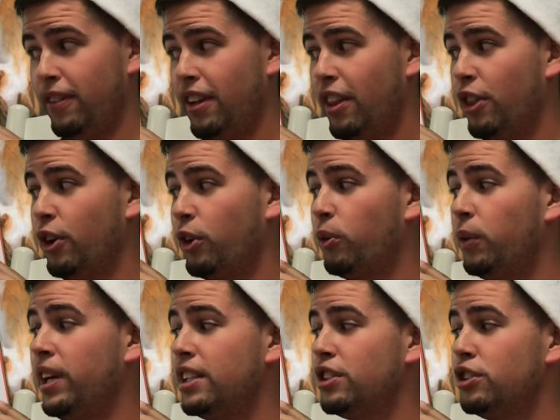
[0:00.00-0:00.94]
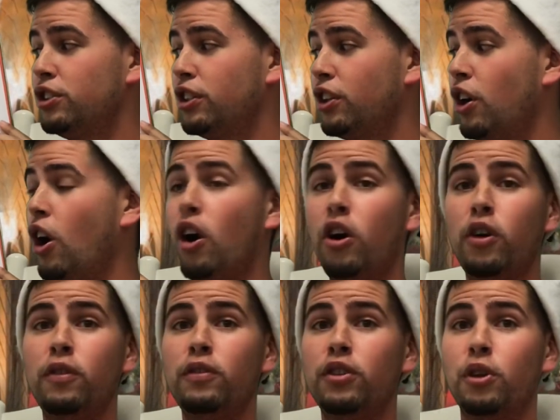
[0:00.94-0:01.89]
the Grinch,
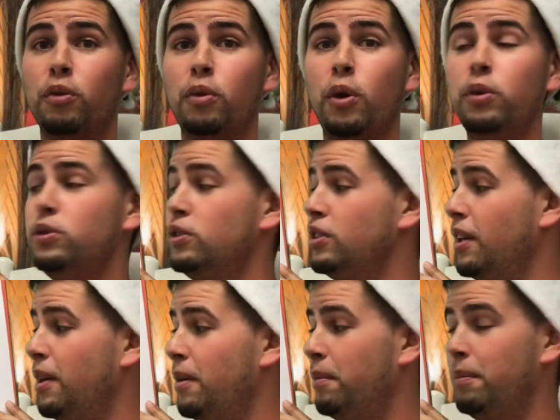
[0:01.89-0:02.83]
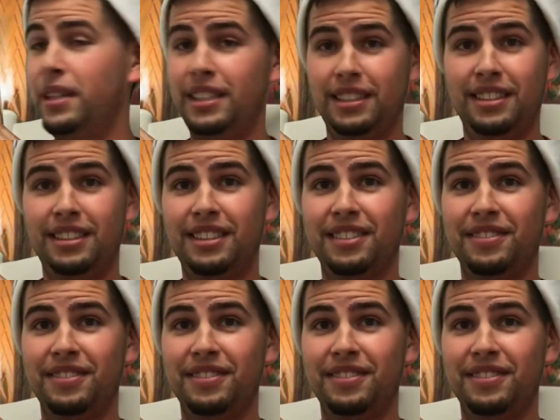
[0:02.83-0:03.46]
carved the roast beast.